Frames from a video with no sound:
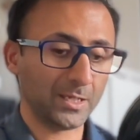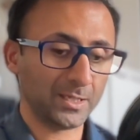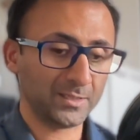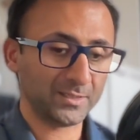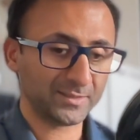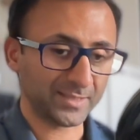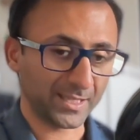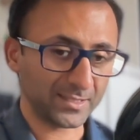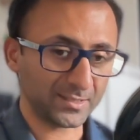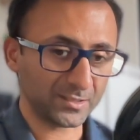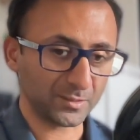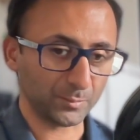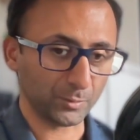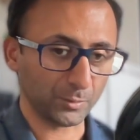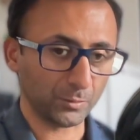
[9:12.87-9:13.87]

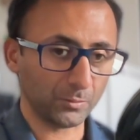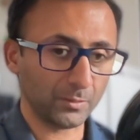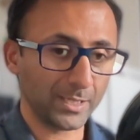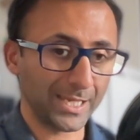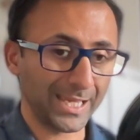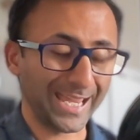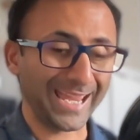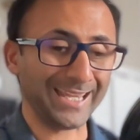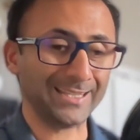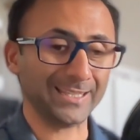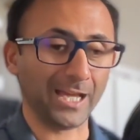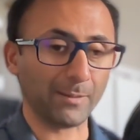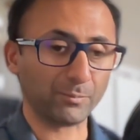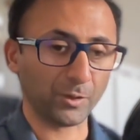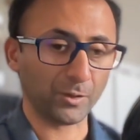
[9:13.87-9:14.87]
sensible in
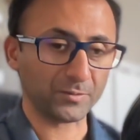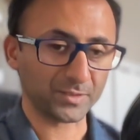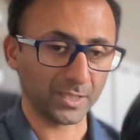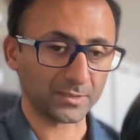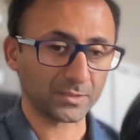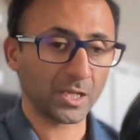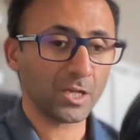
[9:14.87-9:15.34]
that process.